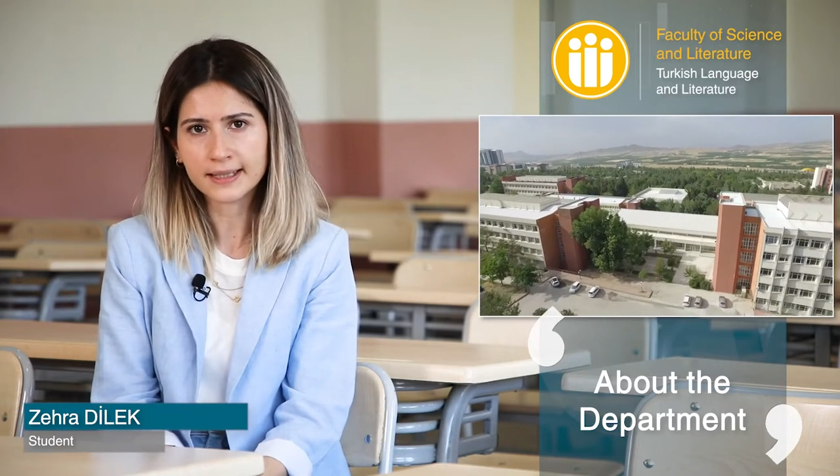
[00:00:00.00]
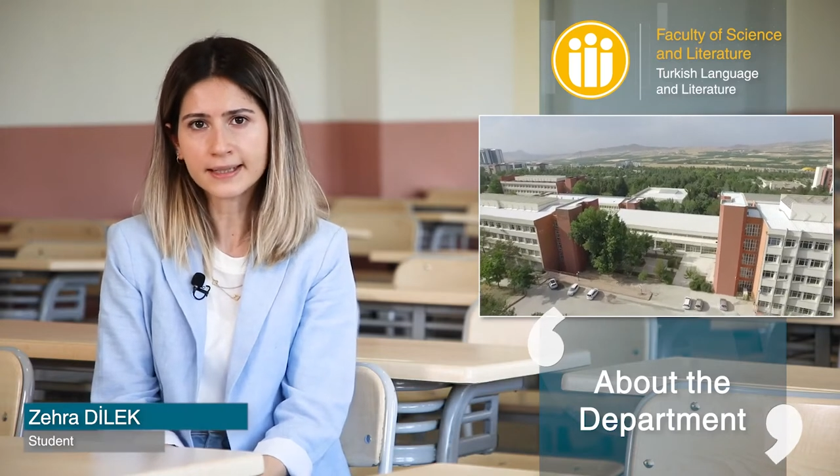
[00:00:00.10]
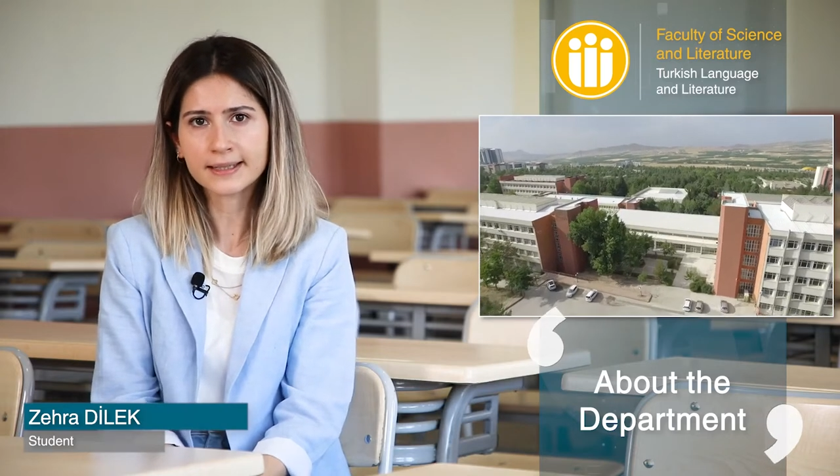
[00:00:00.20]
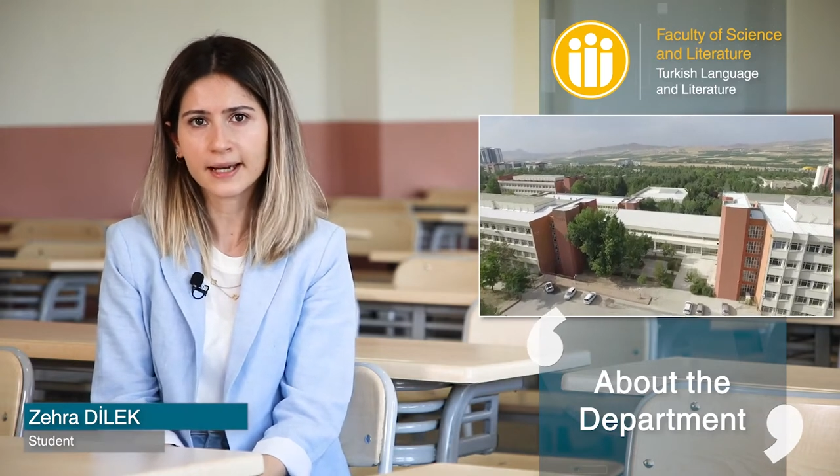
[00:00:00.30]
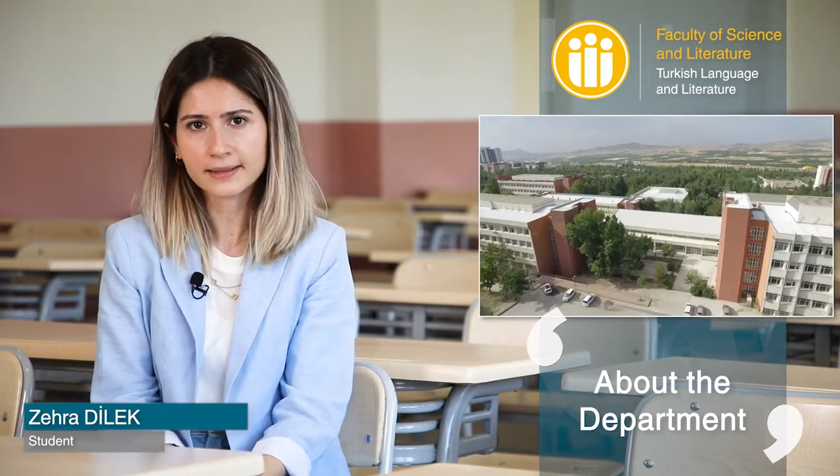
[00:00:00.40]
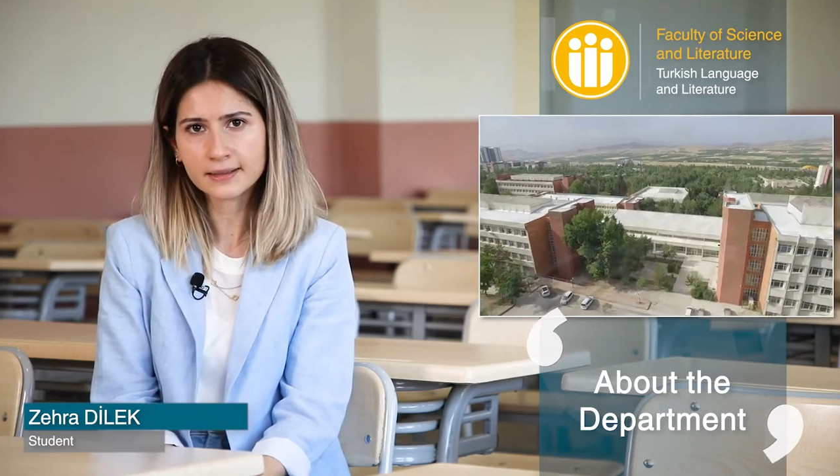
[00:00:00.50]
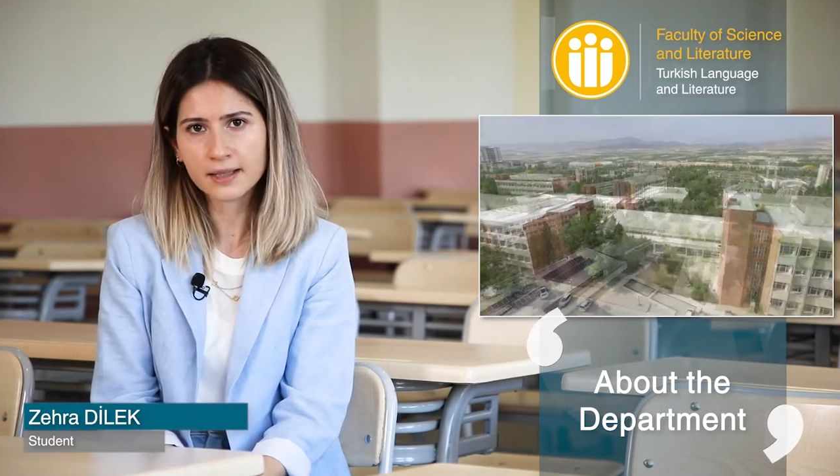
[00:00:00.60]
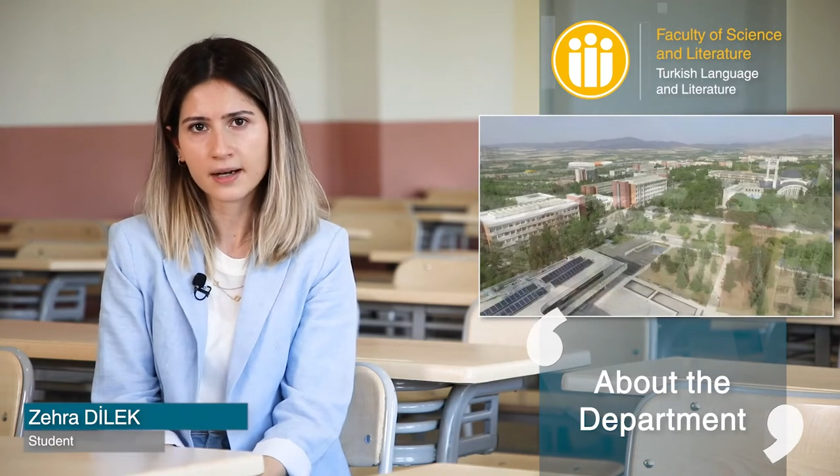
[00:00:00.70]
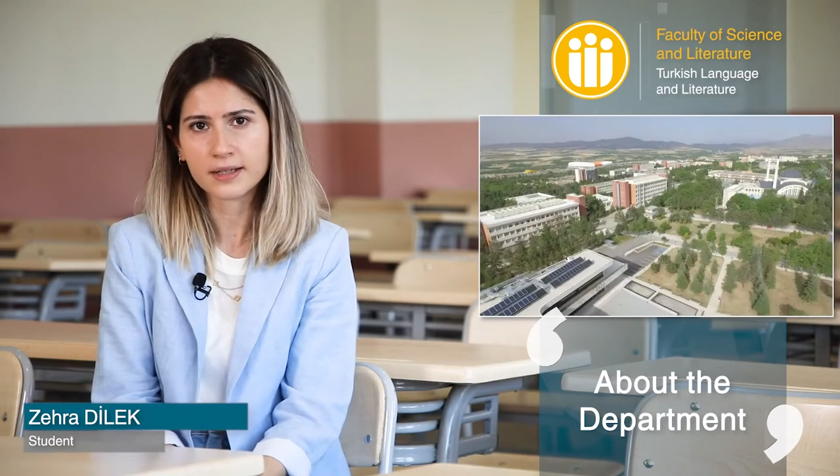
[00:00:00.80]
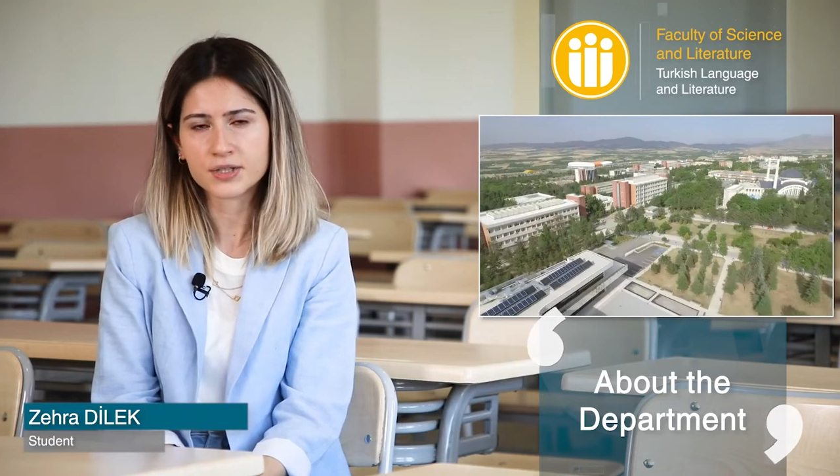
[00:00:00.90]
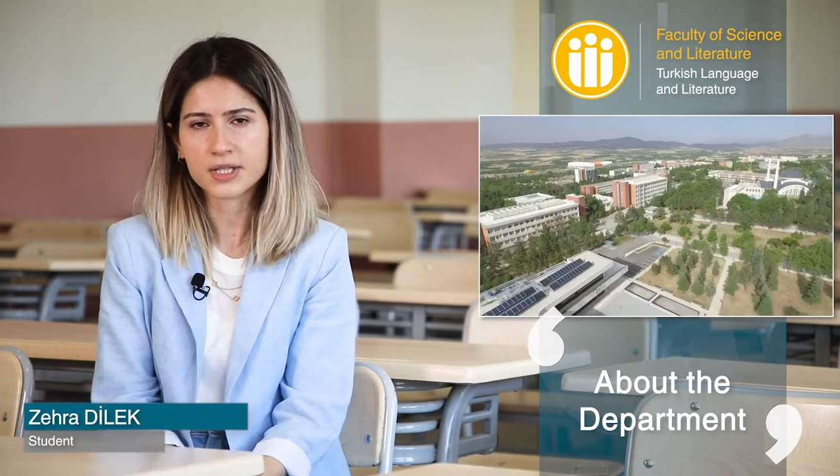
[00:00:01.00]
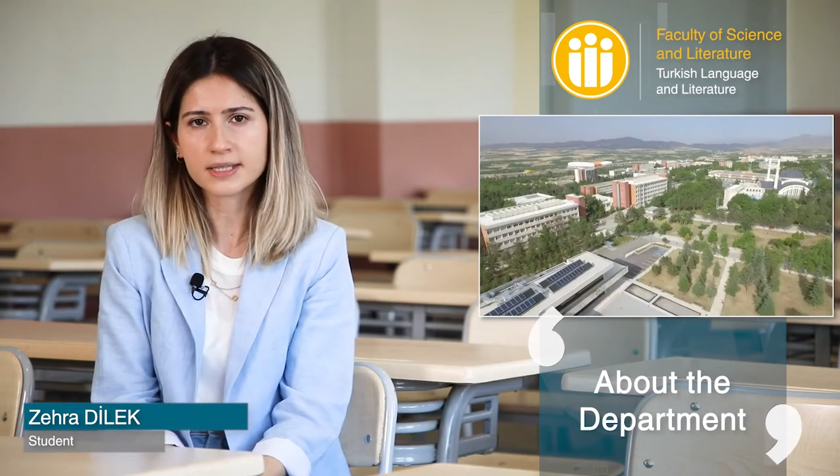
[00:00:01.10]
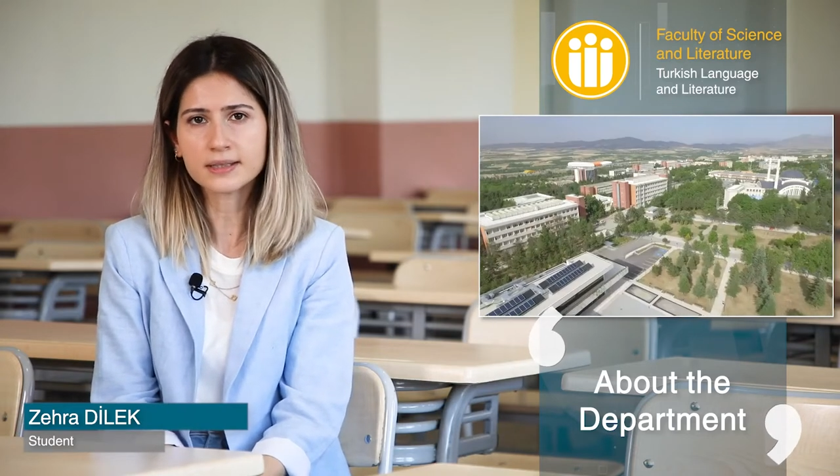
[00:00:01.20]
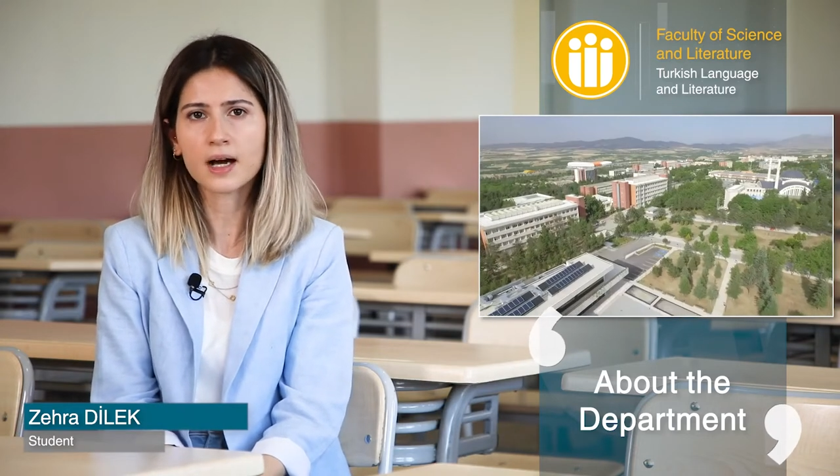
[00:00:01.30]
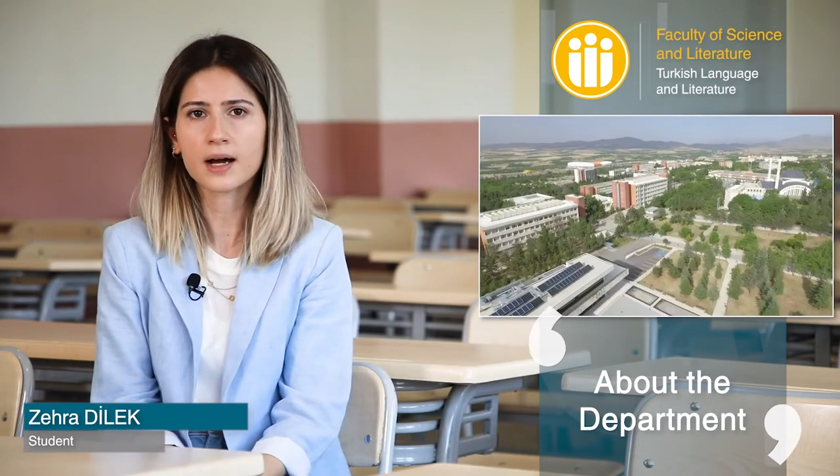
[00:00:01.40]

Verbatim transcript: academic information